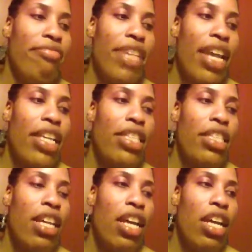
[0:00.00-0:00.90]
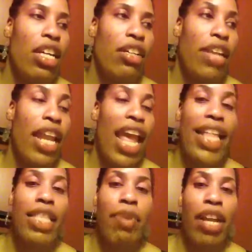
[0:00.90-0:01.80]
I guess,
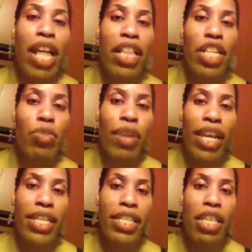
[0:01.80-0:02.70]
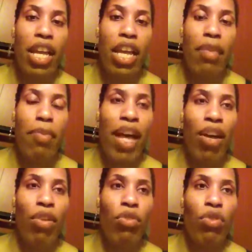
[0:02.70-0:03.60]
enhance my knowledge base
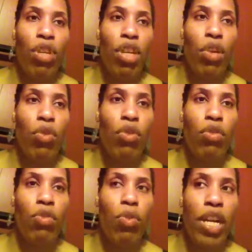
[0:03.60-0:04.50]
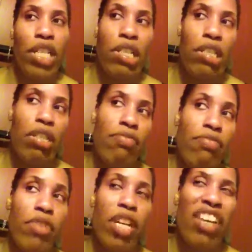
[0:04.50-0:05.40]
about, what's
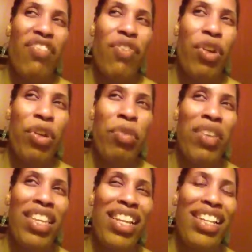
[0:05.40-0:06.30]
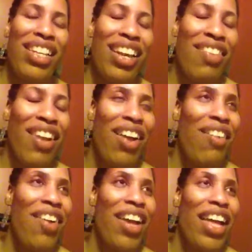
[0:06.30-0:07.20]
good for you. But I don't
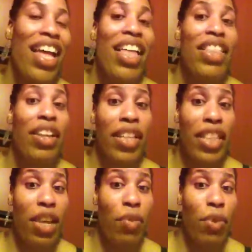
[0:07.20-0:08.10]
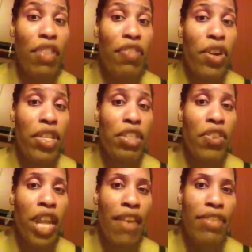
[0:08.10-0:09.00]
know. The only thing with Forks Over
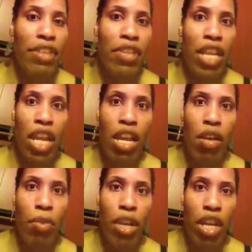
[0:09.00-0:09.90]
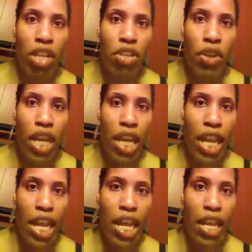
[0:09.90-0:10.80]
Knives, they were like, oh my gosh, you can't
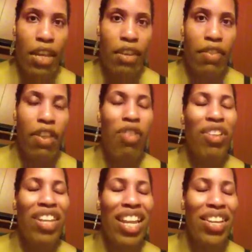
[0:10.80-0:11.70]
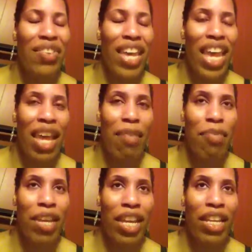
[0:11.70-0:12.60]
have, oh, not you can't,
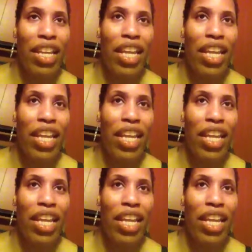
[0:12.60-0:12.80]
but